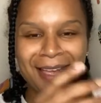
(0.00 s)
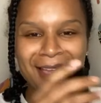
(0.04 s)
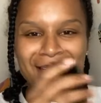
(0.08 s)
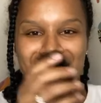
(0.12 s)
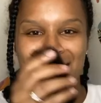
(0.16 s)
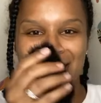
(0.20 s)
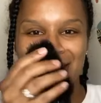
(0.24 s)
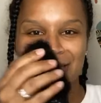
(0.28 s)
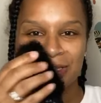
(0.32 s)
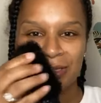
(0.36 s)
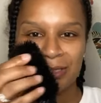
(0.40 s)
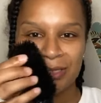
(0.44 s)

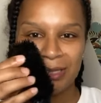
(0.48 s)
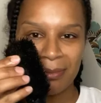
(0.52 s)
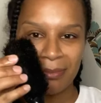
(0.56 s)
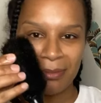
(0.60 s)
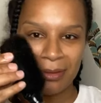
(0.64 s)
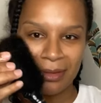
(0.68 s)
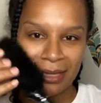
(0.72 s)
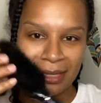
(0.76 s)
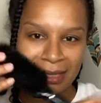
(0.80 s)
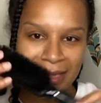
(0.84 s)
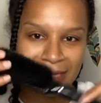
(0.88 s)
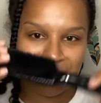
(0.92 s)
So something
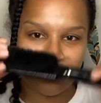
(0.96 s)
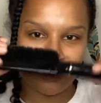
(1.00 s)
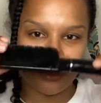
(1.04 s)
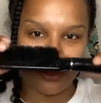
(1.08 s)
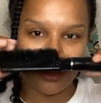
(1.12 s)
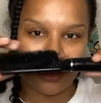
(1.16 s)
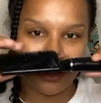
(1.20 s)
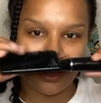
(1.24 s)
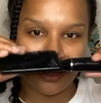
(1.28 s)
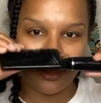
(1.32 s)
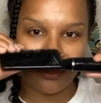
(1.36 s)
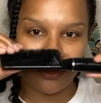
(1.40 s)
like this where
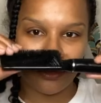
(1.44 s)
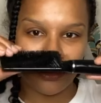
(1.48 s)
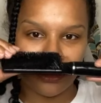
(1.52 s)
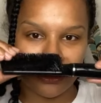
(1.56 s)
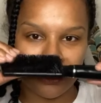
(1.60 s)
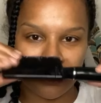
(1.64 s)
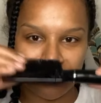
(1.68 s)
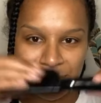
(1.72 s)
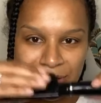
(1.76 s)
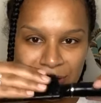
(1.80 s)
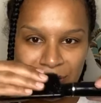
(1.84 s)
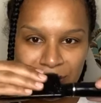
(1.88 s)
the
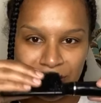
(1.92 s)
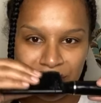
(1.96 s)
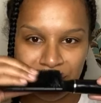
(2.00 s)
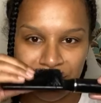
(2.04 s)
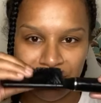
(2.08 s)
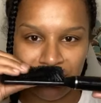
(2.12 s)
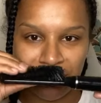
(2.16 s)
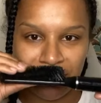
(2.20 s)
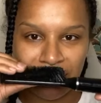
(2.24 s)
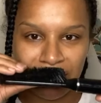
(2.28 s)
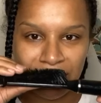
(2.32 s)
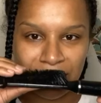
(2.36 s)
bristles are
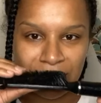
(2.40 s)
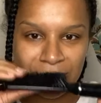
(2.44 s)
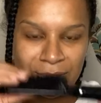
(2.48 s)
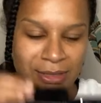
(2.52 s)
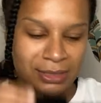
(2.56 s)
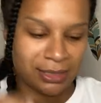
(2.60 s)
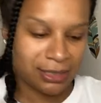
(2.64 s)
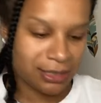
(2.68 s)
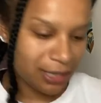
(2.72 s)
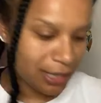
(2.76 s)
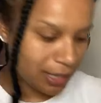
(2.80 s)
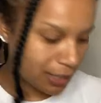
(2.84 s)
really close
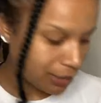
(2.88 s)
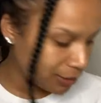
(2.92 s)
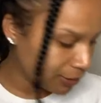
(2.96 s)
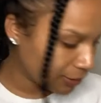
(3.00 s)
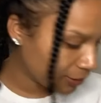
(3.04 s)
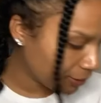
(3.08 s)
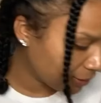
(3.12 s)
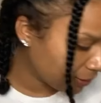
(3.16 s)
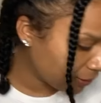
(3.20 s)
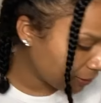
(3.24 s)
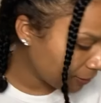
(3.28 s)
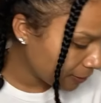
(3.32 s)

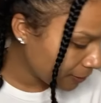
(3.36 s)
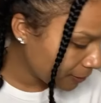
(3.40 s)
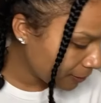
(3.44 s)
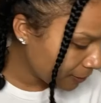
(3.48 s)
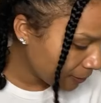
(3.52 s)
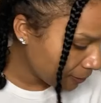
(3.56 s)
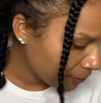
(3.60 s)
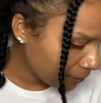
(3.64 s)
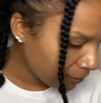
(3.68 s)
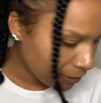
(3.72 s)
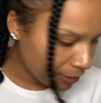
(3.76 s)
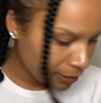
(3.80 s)
together.
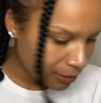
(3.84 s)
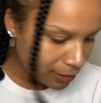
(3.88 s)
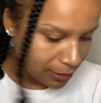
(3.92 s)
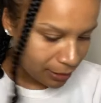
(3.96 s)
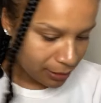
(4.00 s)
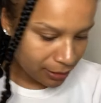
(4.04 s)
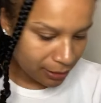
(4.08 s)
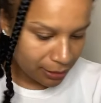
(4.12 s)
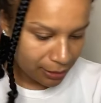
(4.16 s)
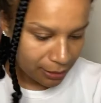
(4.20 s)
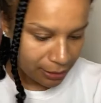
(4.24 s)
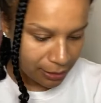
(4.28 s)

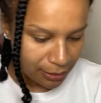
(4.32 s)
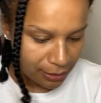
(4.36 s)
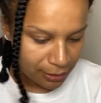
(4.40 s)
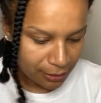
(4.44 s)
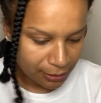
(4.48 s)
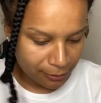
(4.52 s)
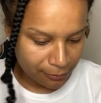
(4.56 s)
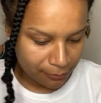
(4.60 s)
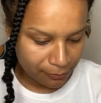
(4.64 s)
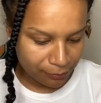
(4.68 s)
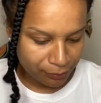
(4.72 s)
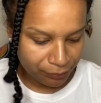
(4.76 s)

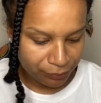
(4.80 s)
I